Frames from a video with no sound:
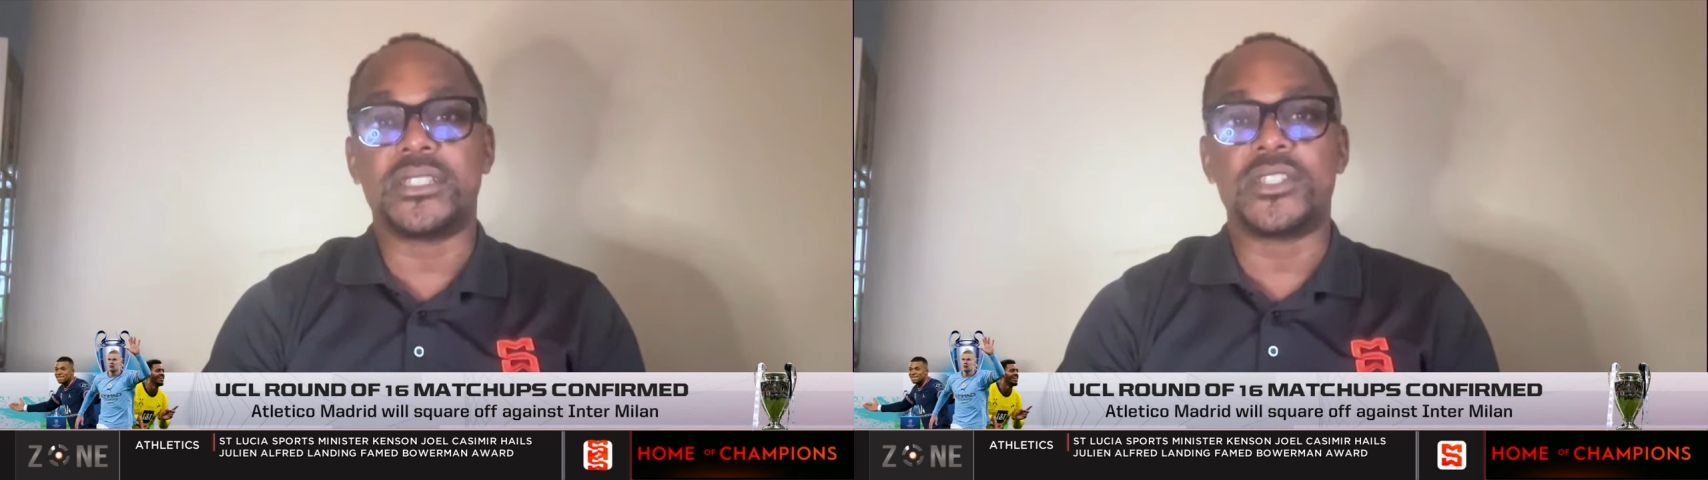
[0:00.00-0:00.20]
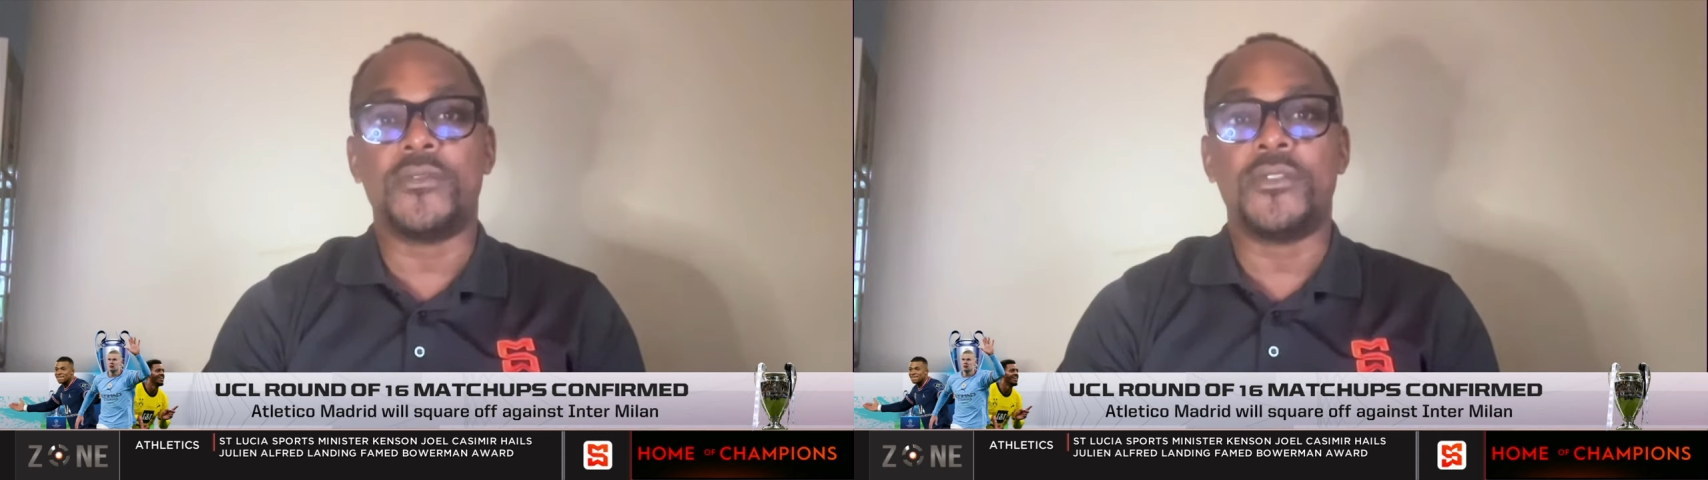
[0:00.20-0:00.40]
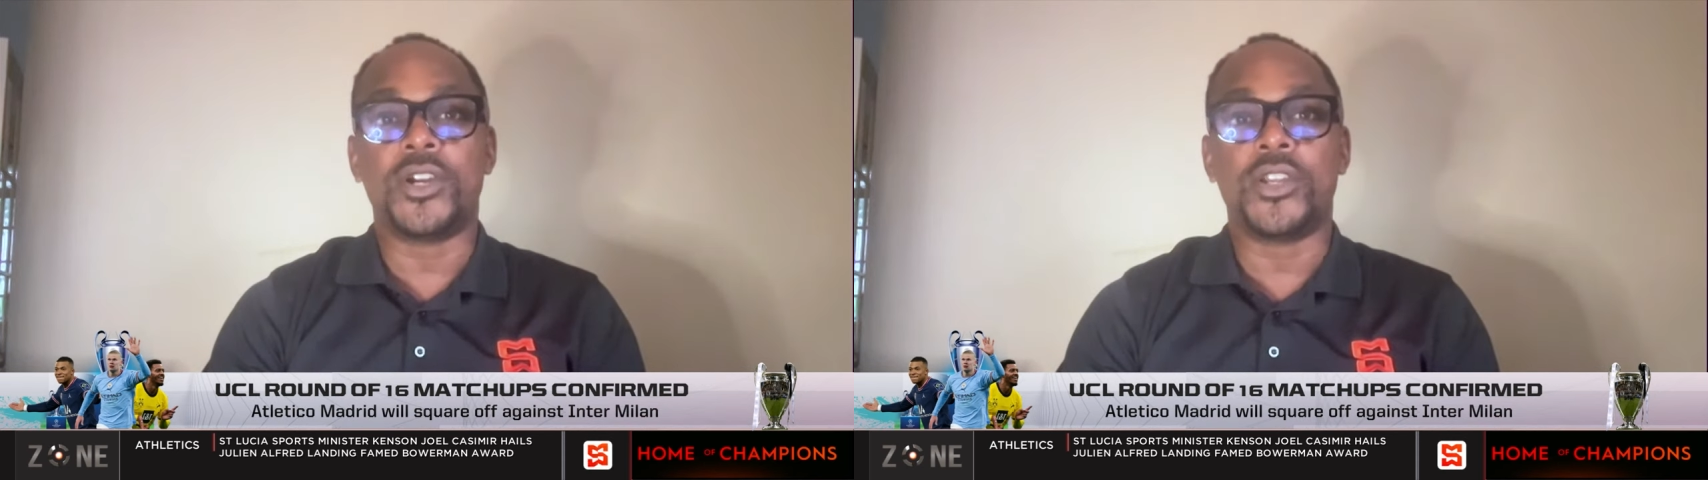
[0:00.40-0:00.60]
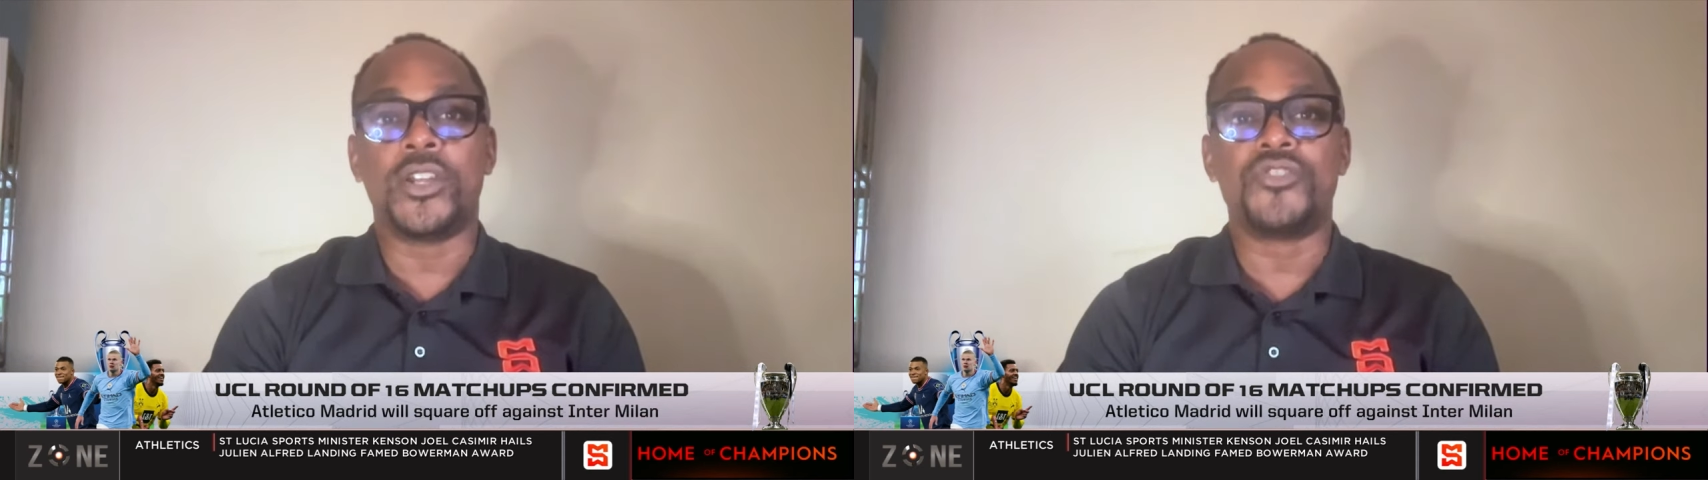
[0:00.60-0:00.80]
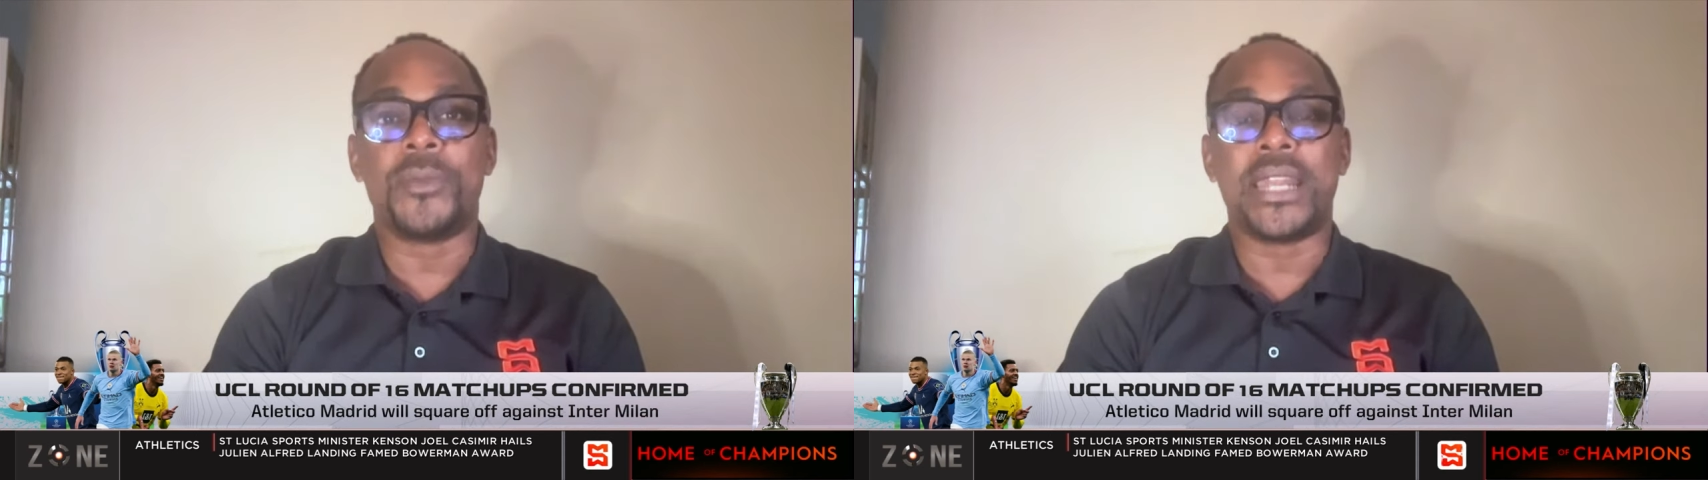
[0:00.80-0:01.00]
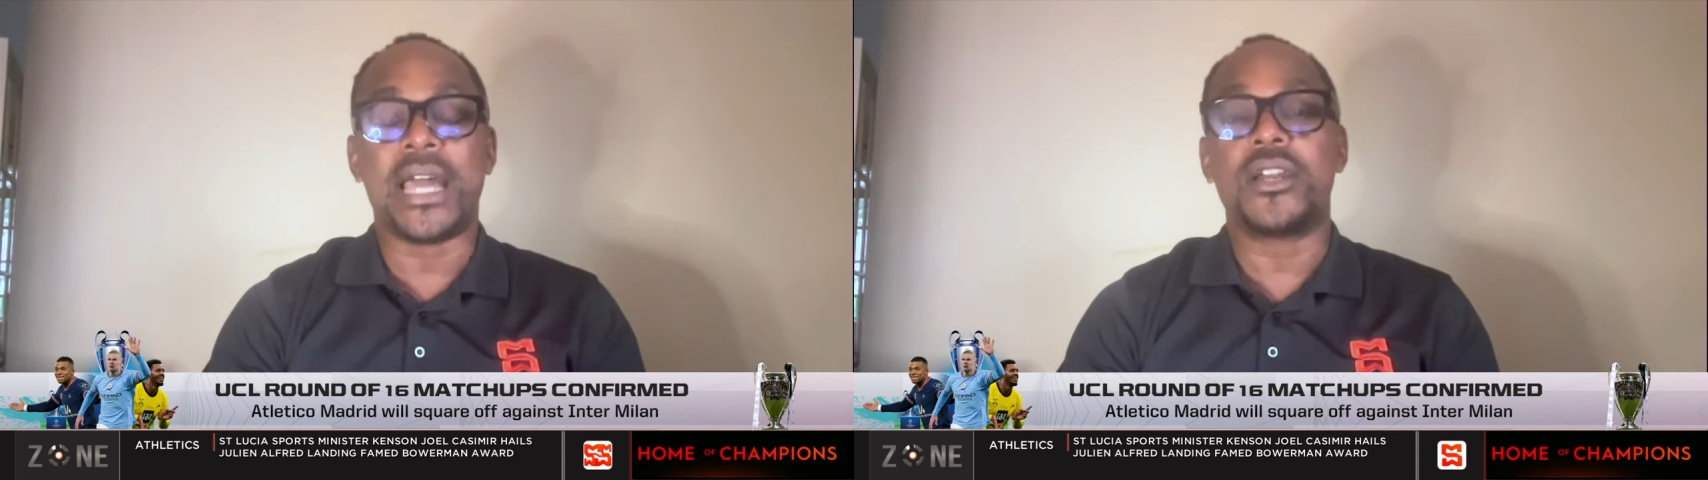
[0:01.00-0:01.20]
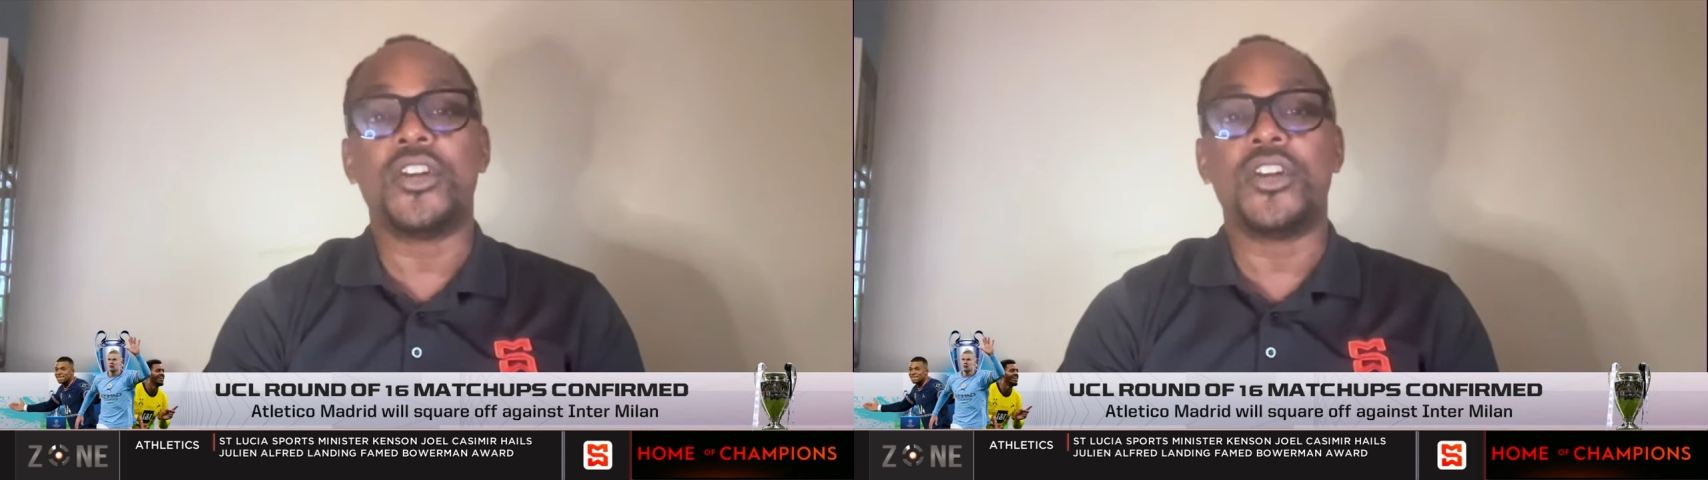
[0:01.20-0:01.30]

solve the conundrum, and that